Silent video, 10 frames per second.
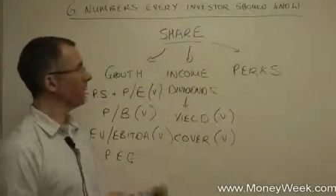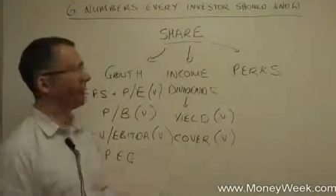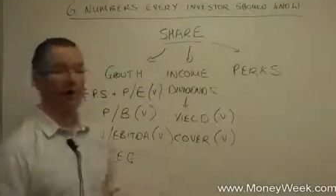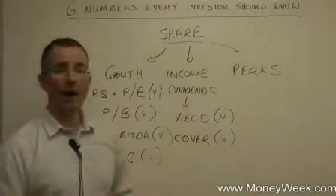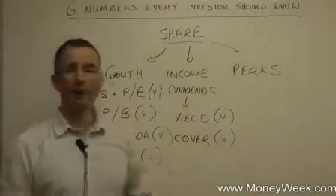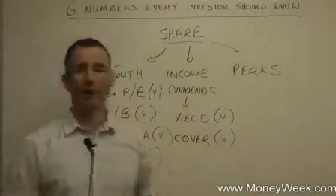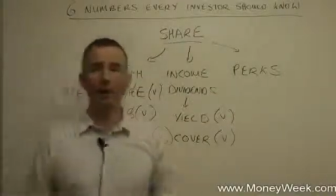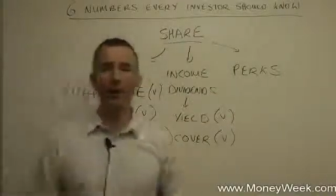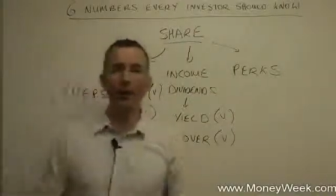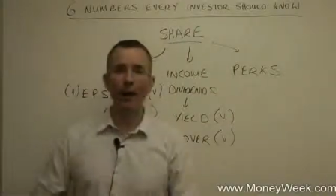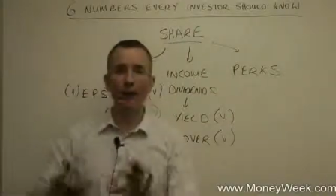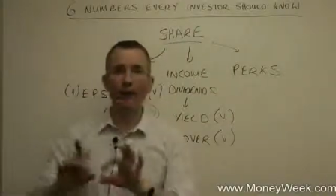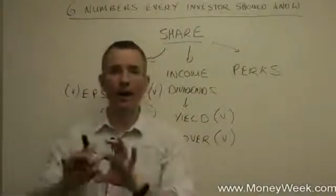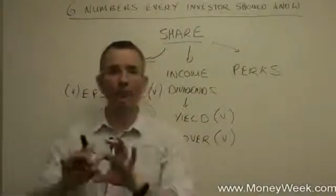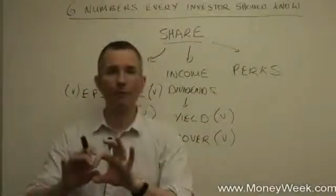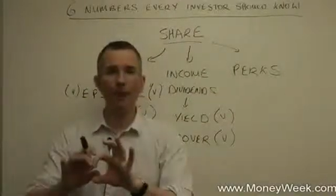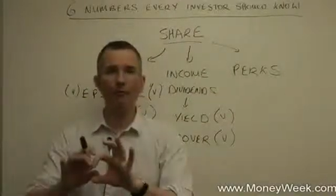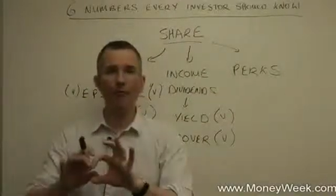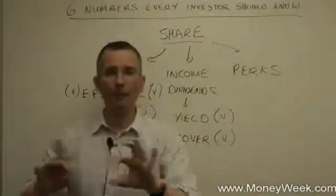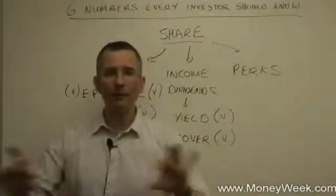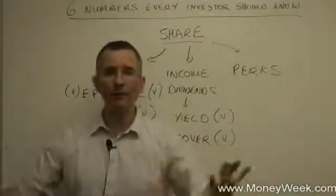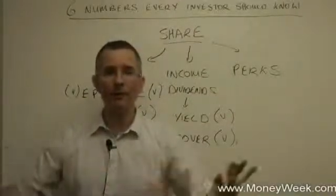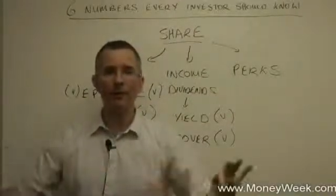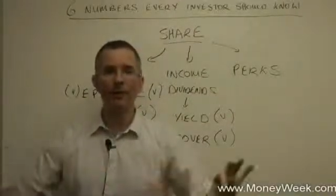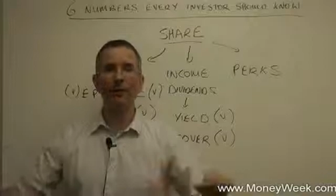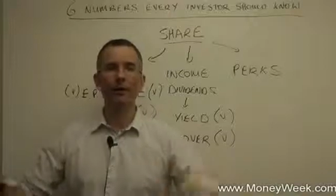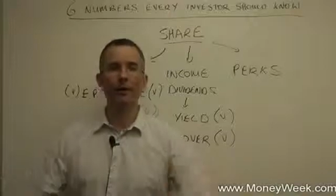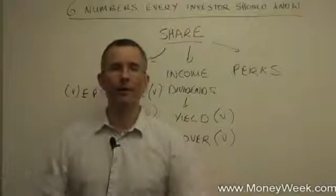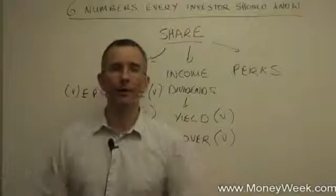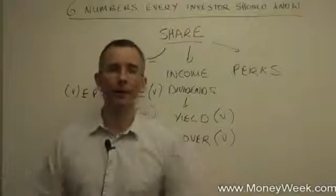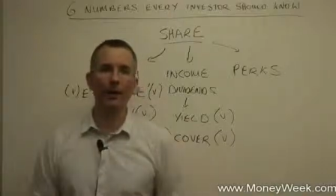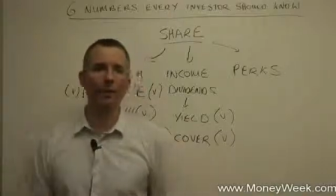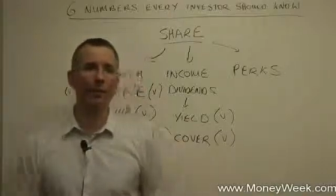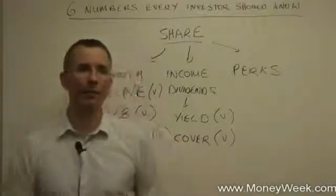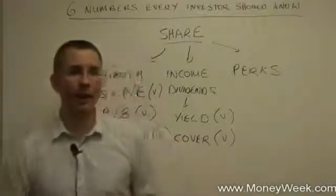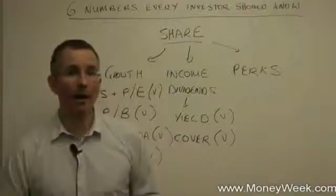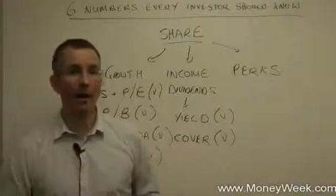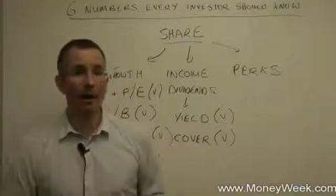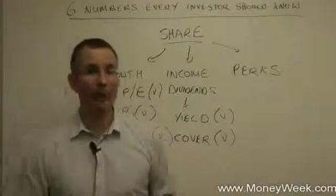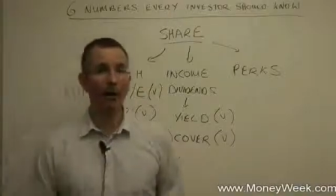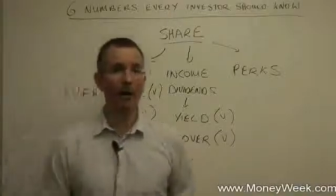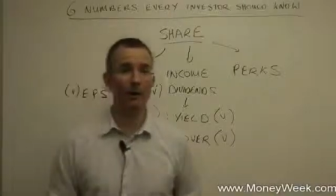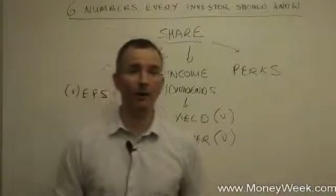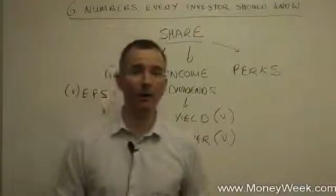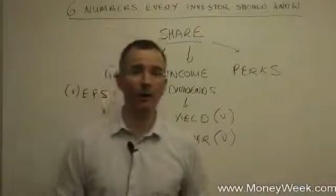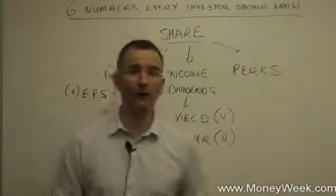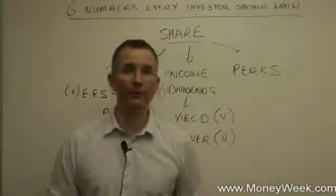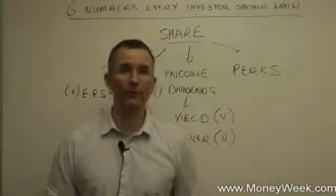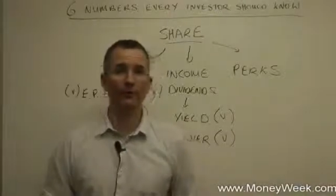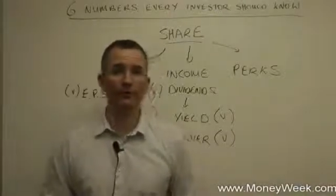and try and build a quick snapshot picture as to whether what you're buying is a bargain or not.